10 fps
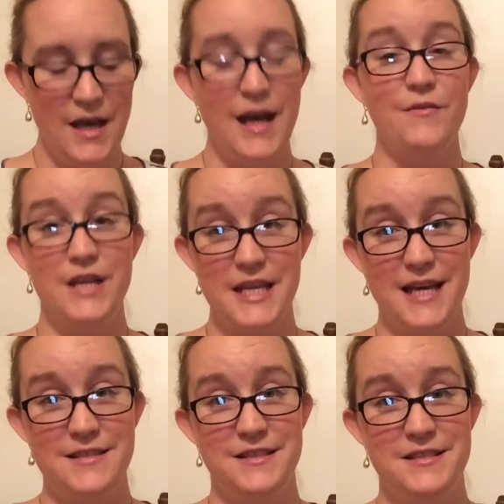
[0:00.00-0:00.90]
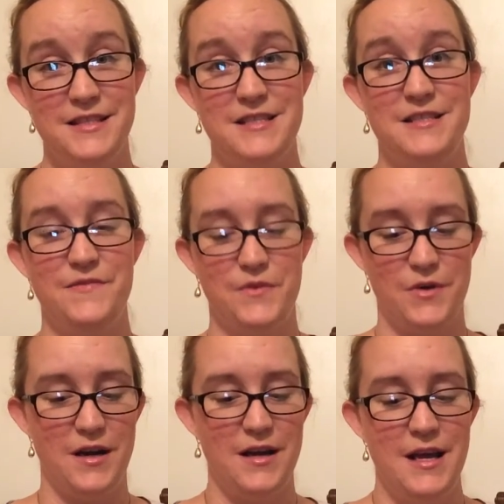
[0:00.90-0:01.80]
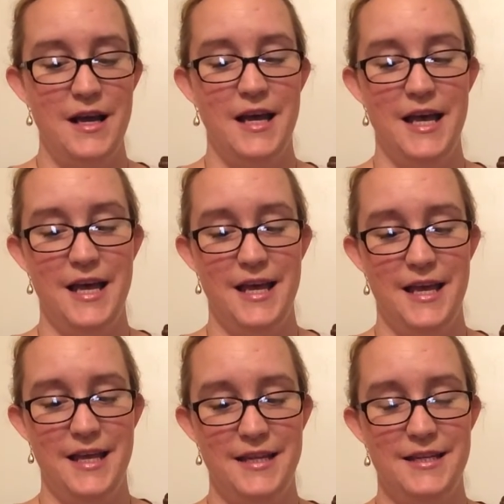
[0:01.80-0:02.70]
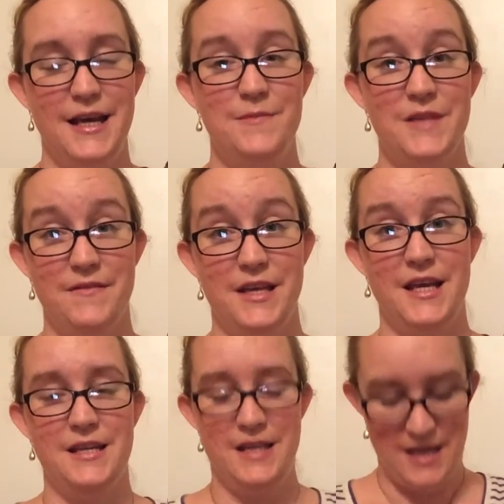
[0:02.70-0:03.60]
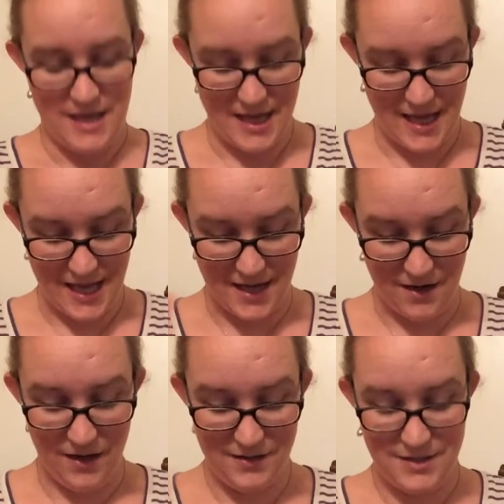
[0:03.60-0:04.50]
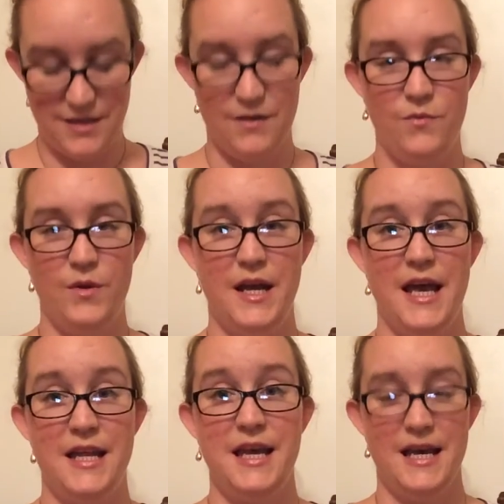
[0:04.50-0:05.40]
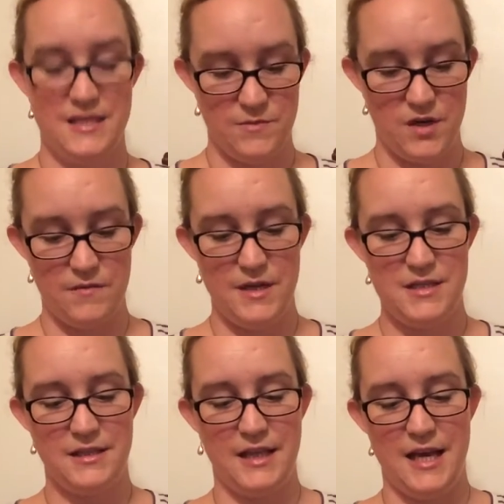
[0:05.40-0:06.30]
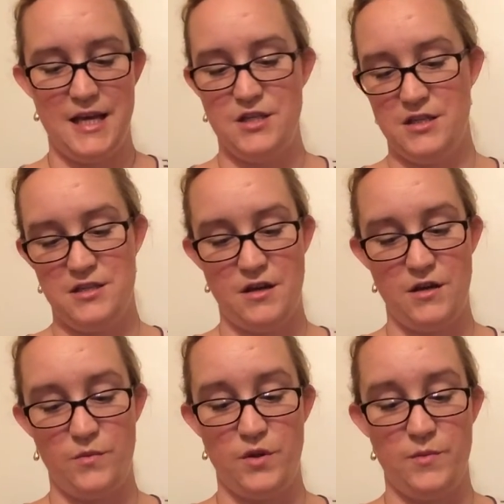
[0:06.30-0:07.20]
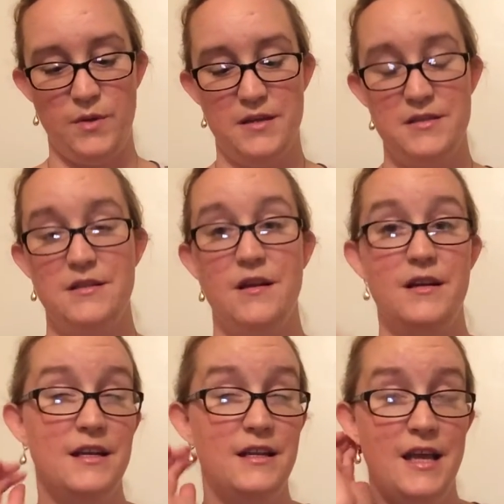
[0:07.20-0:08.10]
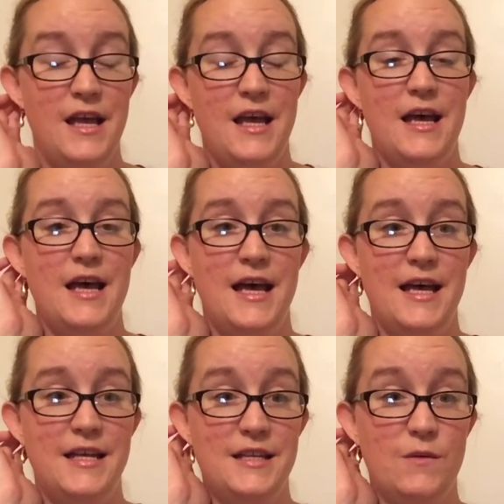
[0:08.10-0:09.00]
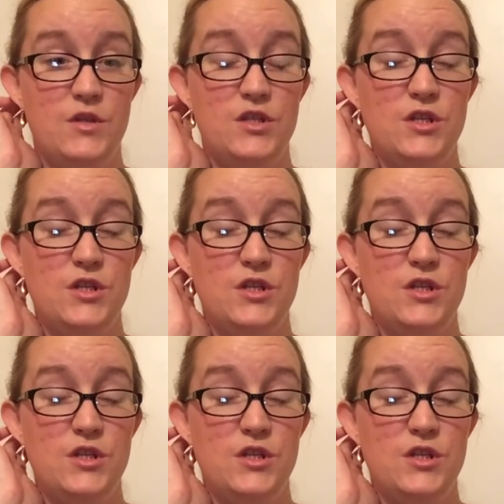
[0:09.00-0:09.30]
I recast on 64, and I'm loving it. And also, when I had cast them on originally, I just started where the ball started, and they were